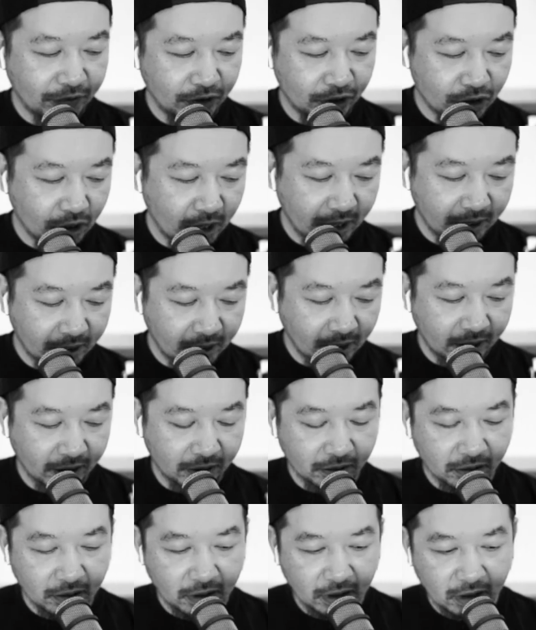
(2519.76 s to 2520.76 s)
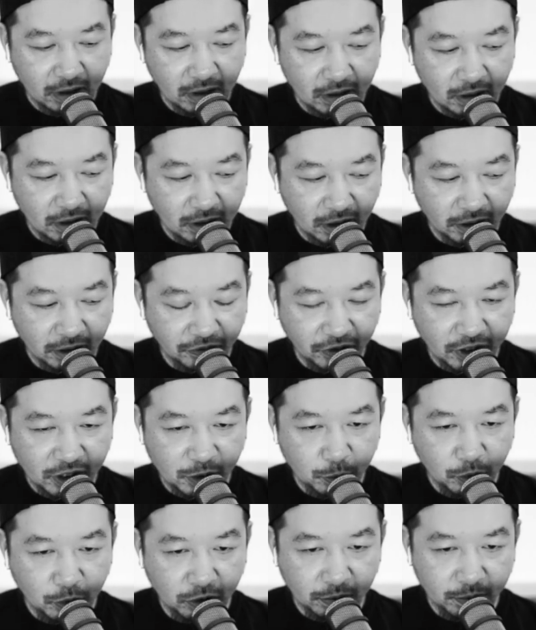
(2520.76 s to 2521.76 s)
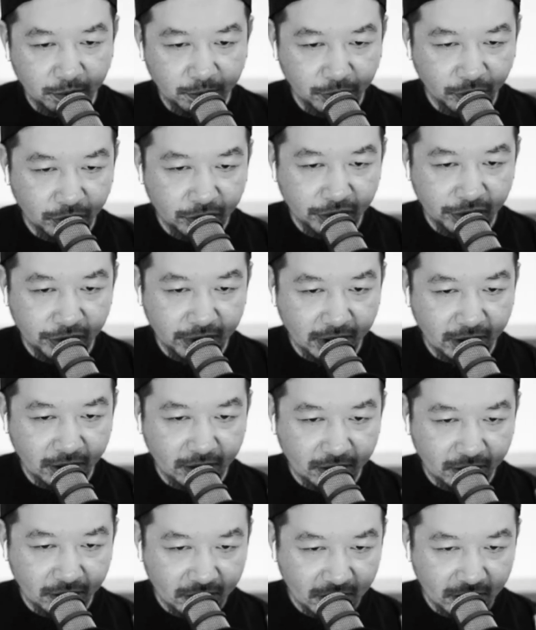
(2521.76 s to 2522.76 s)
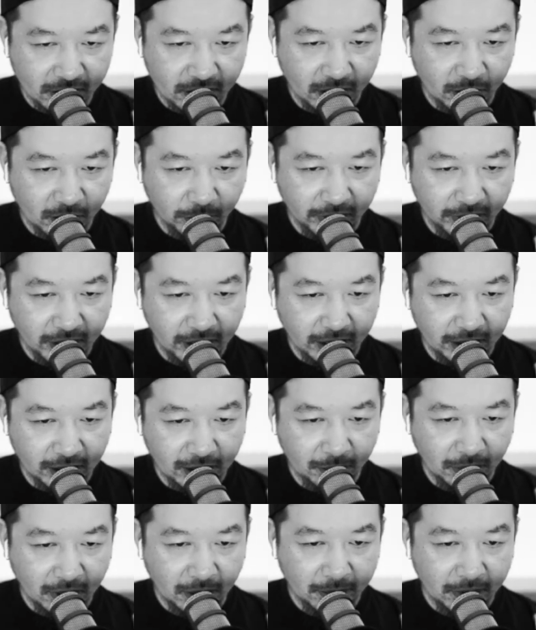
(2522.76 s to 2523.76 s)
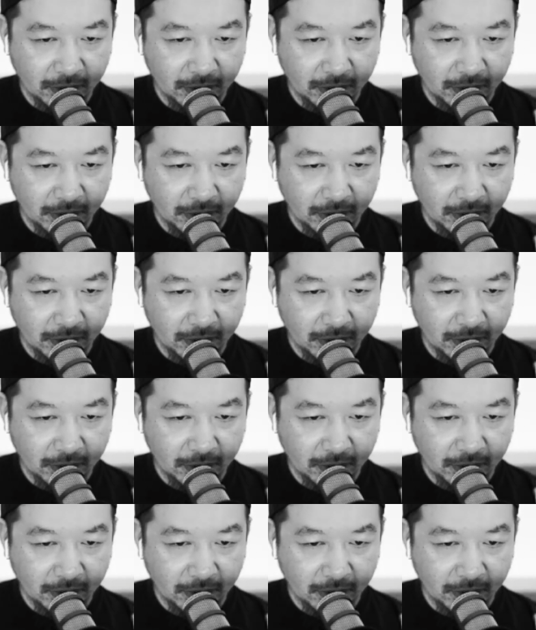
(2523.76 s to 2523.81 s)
tried like a Facebook boost and to see whether you get that money back?